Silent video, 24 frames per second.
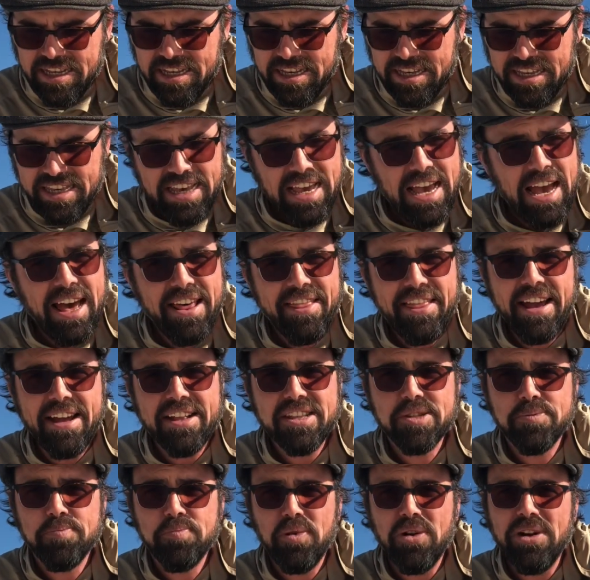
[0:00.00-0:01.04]
yeah,
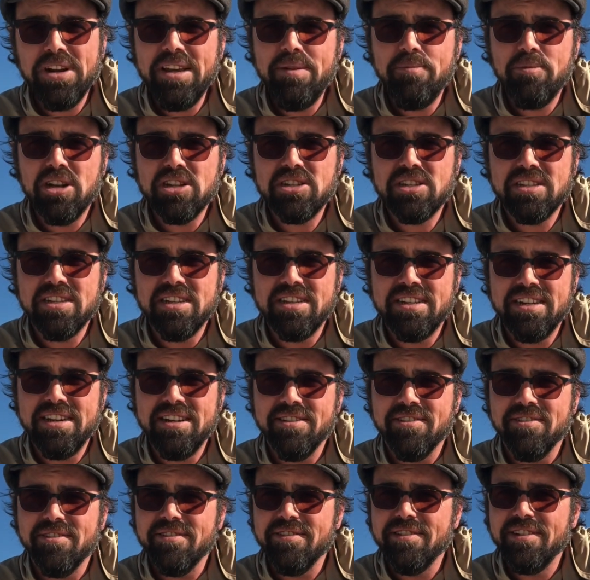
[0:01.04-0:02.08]
that's pretty much the
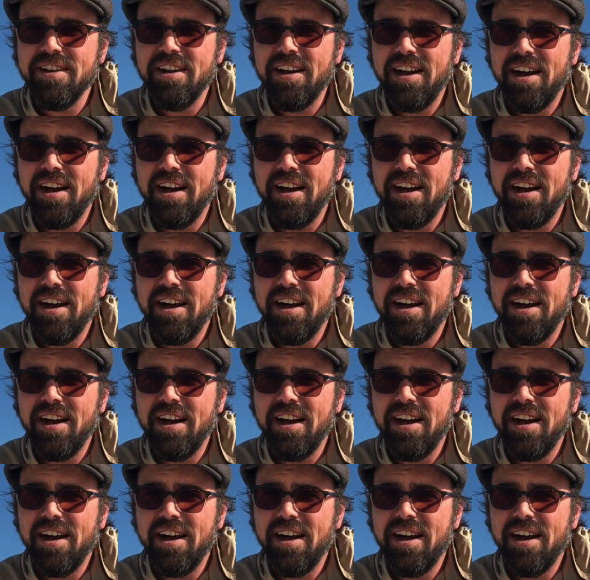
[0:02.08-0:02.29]
deal.